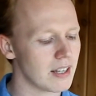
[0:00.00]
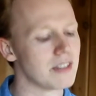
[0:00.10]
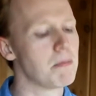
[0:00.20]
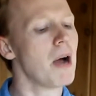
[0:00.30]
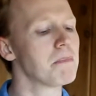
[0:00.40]

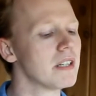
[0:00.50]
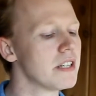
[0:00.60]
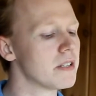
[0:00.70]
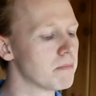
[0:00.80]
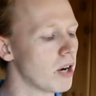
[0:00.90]
The
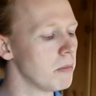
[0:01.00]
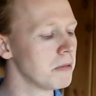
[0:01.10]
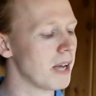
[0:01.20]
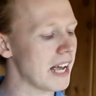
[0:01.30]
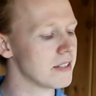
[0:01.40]
population
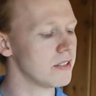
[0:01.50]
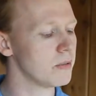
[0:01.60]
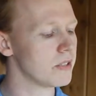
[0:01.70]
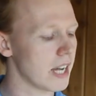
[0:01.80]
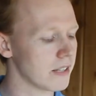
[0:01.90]
problem has
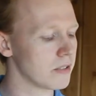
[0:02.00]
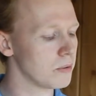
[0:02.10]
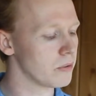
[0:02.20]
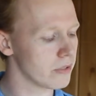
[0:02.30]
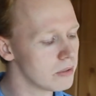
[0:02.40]
no
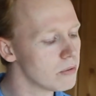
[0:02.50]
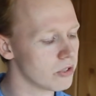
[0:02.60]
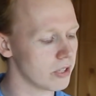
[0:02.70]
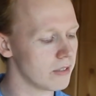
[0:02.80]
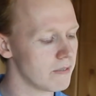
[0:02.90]
technical
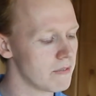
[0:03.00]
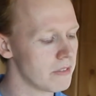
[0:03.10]
solution.